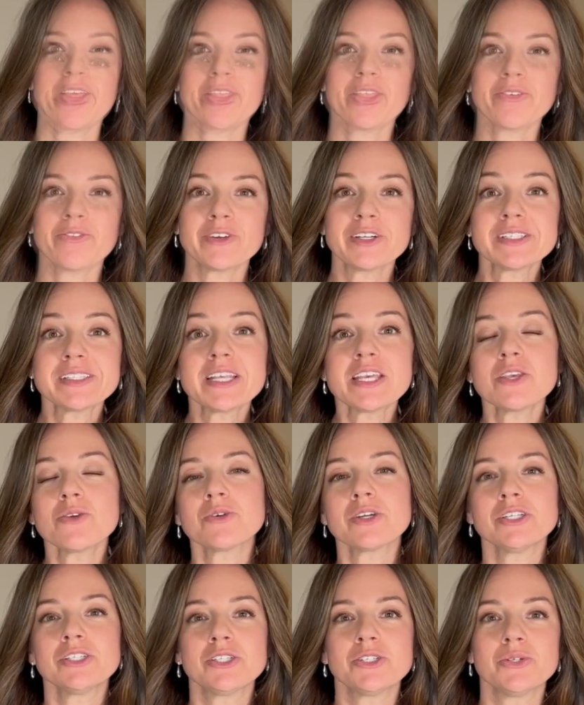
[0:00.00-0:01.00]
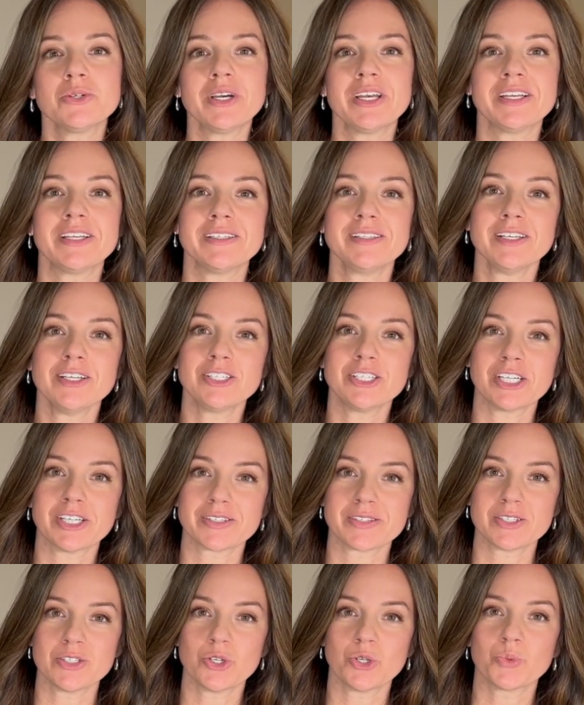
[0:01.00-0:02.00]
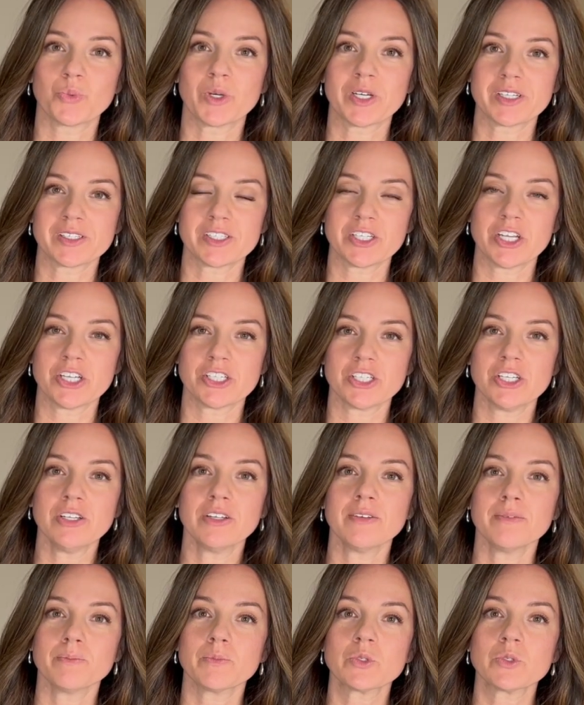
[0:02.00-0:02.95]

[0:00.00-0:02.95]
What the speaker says: The first thing you could do is adjust your workstation.